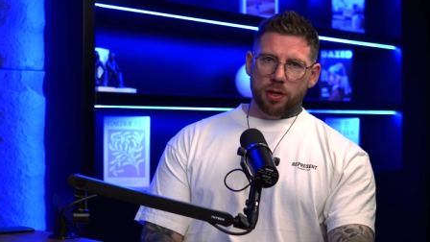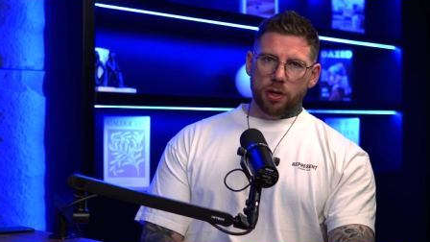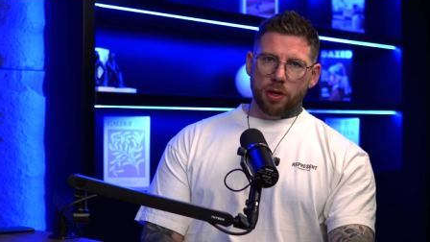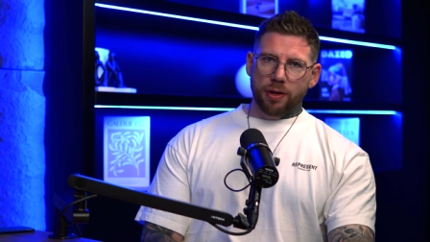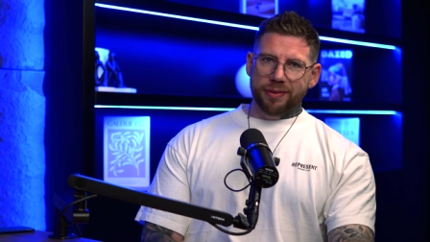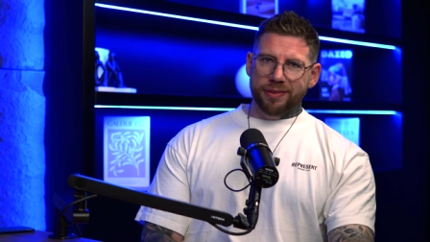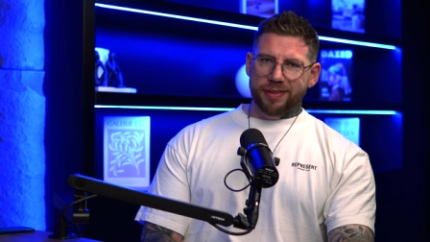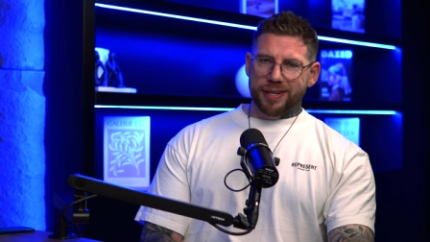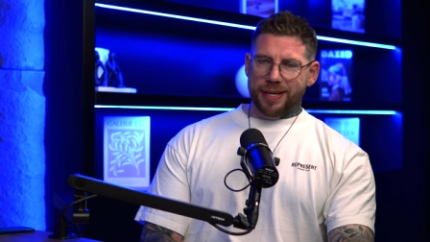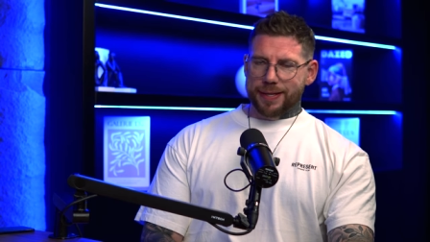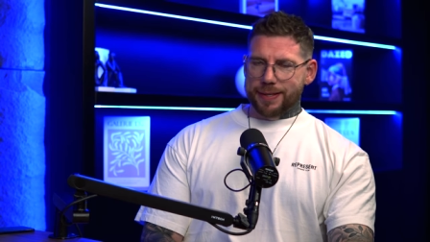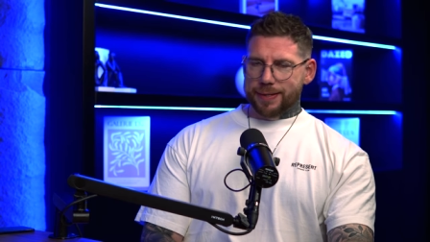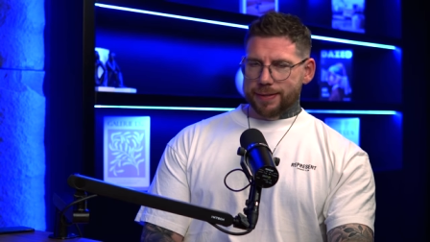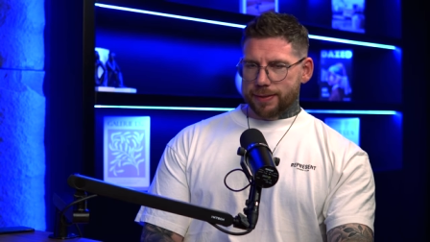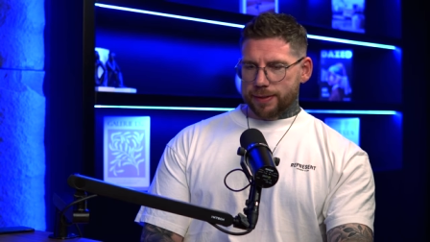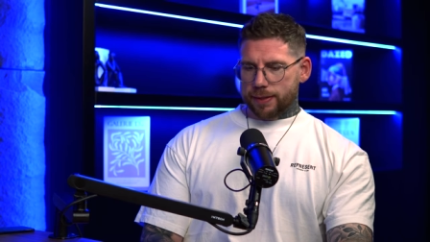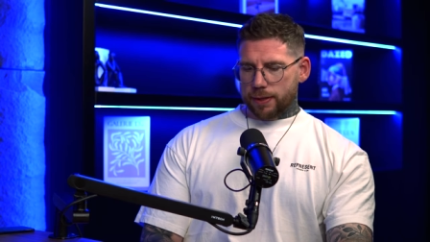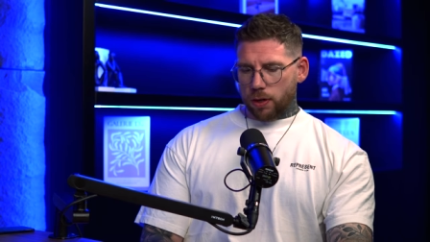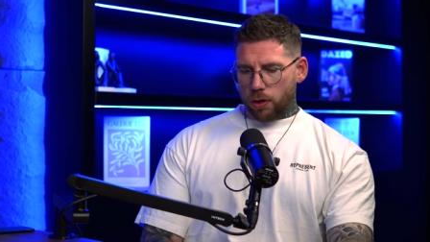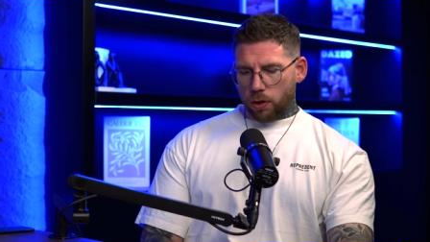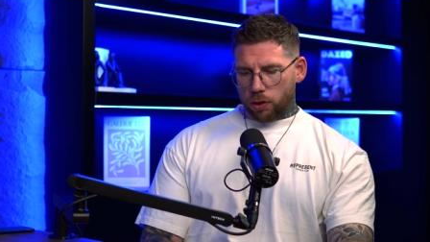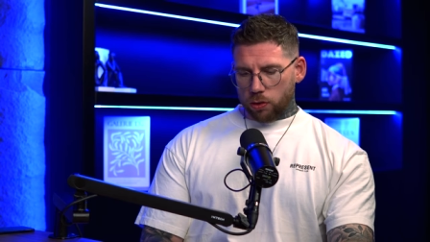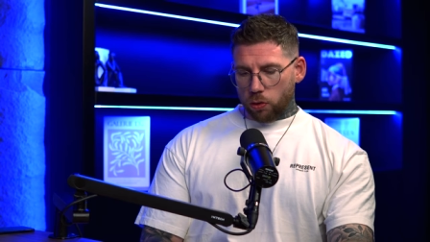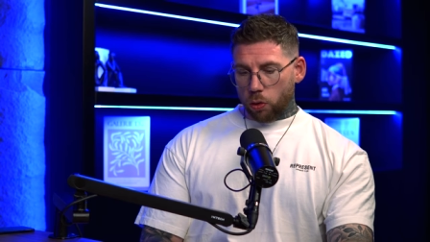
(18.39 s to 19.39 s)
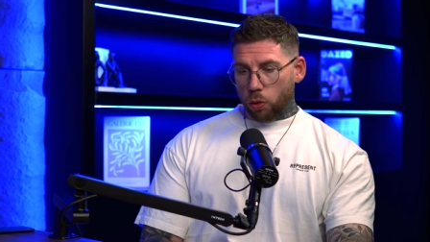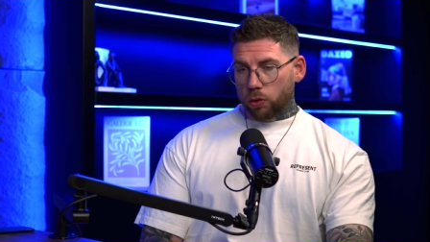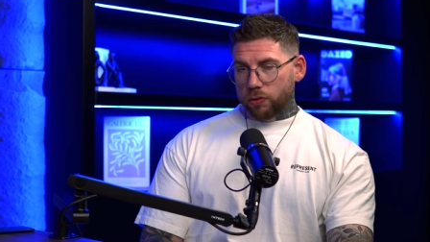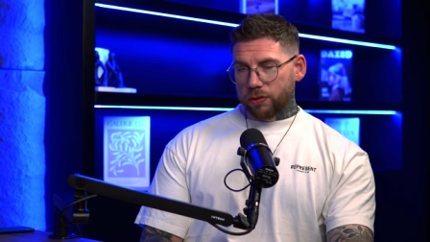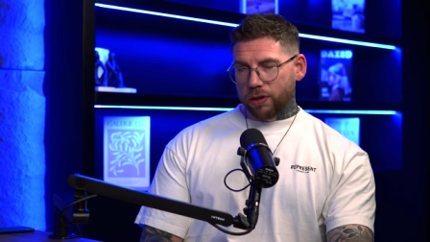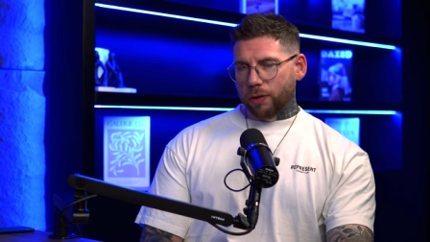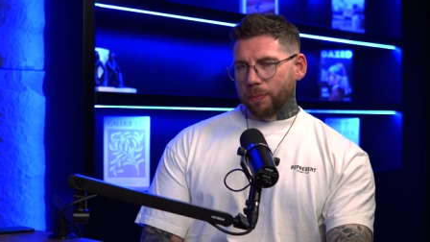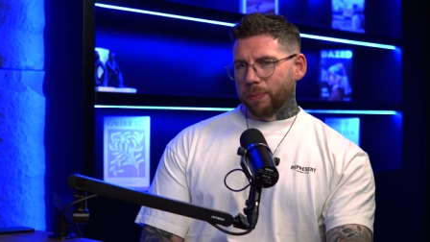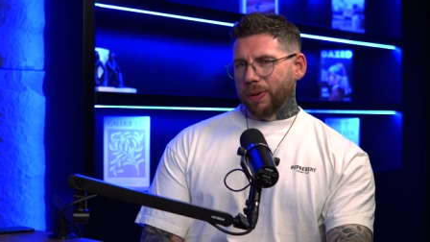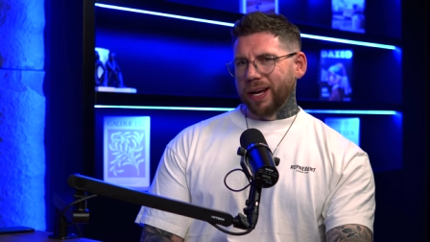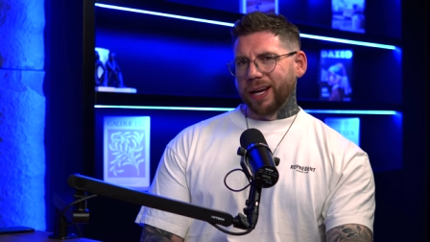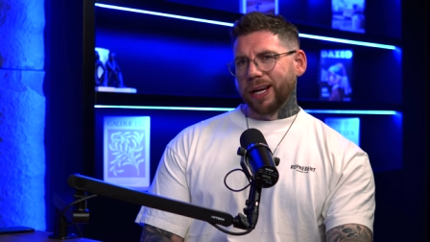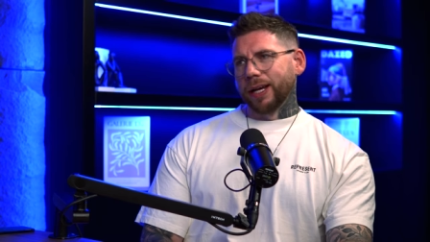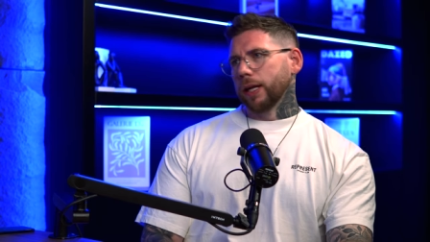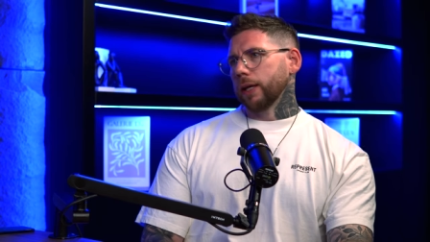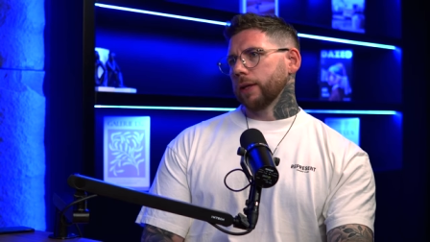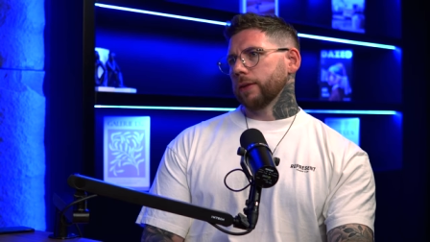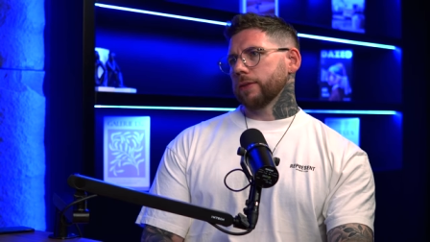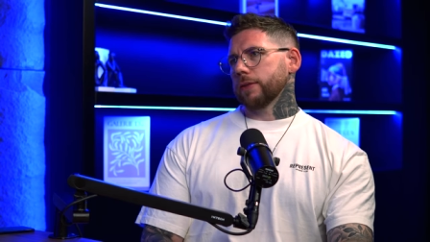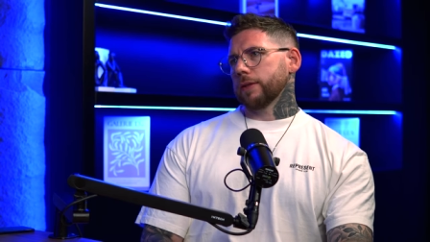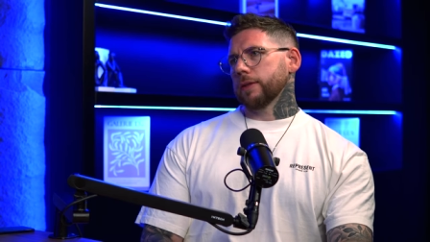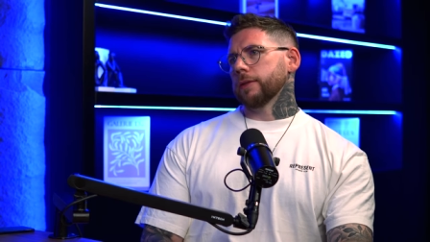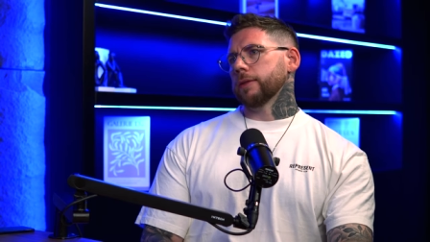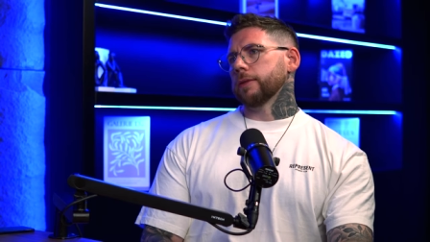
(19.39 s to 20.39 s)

content on autopilot.